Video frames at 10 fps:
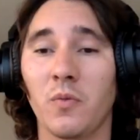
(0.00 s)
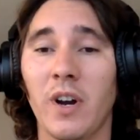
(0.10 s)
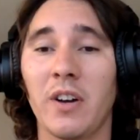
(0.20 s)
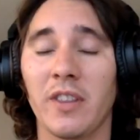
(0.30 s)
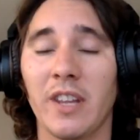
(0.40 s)

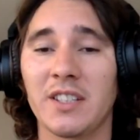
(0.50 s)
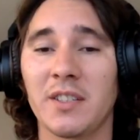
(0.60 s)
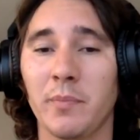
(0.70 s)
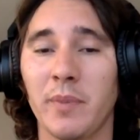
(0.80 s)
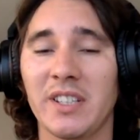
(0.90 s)
Wow, that's
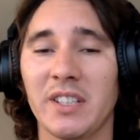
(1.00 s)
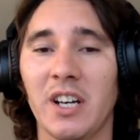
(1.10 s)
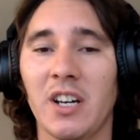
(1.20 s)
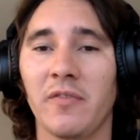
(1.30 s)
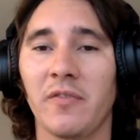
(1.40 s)
some big
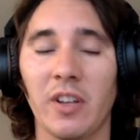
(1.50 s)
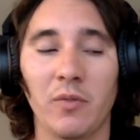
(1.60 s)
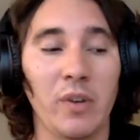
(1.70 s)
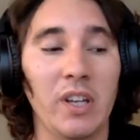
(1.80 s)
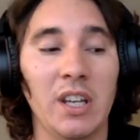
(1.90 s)
stuff.
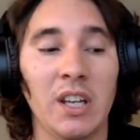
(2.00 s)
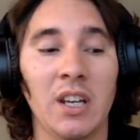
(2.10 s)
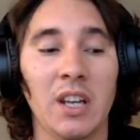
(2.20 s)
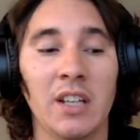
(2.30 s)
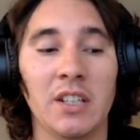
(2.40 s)
We
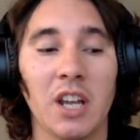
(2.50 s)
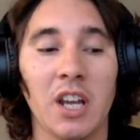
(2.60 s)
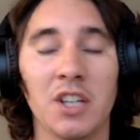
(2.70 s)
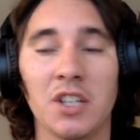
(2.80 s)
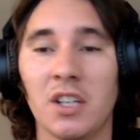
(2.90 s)
need
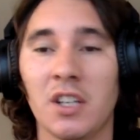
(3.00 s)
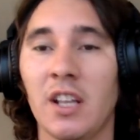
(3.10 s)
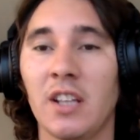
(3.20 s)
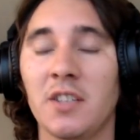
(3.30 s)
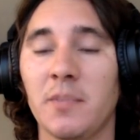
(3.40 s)
education. And
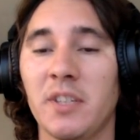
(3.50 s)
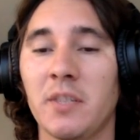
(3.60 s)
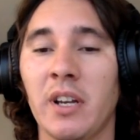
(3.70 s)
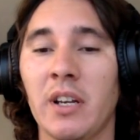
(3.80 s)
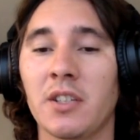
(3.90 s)
that leads me
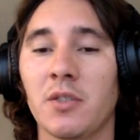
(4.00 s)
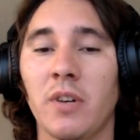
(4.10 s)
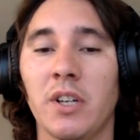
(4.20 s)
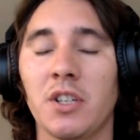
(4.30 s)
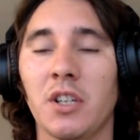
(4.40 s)
to my next
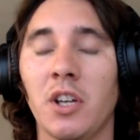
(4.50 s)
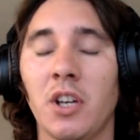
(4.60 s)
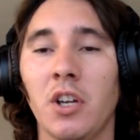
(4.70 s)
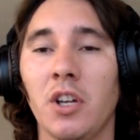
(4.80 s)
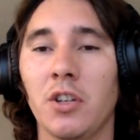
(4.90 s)
question.
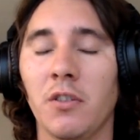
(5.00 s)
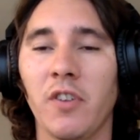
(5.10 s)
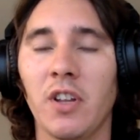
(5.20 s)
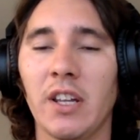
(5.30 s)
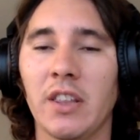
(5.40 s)
Do you
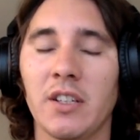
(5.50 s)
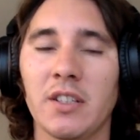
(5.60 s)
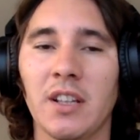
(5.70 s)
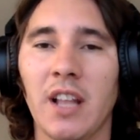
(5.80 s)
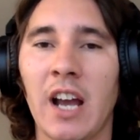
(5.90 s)
feel like
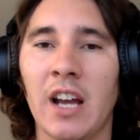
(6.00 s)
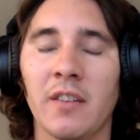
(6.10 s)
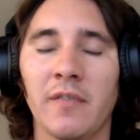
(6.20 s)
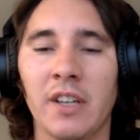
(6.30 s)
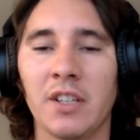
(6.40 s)
there's a lack
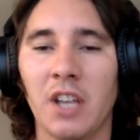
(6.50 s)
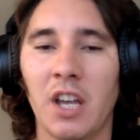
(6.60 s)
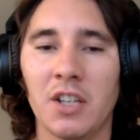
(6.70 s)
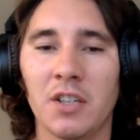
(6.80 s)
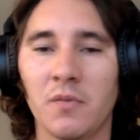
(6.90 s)
of
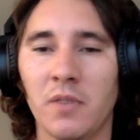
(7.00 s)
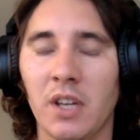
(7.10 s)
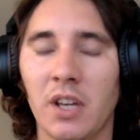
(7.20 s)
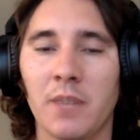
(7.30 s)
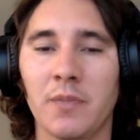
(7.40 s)
education when
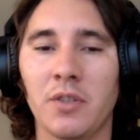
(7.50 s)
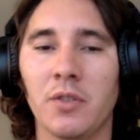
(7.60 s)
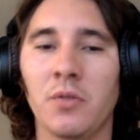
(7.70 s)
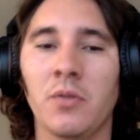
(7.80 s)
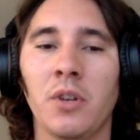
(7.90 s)
it comes
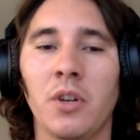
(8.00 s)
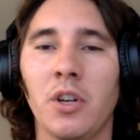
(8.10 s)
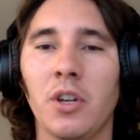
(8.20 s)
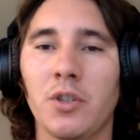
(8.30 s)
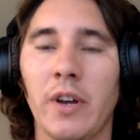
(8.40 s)
to
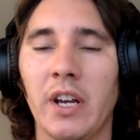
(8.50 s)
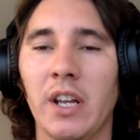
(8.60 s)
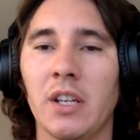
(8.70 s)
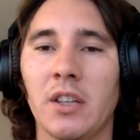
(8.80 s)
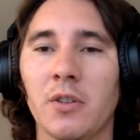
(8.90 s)

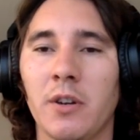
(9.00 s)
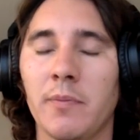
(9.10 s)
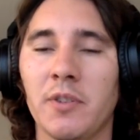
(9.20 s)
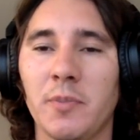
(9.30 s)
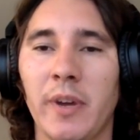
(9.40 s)
trading in the
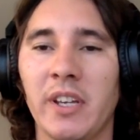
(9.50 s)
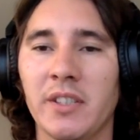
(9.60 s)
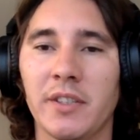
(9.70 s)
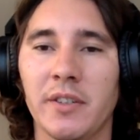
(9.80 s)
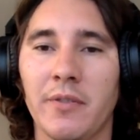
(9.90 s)
crypto
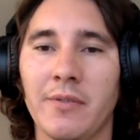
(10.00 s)
space?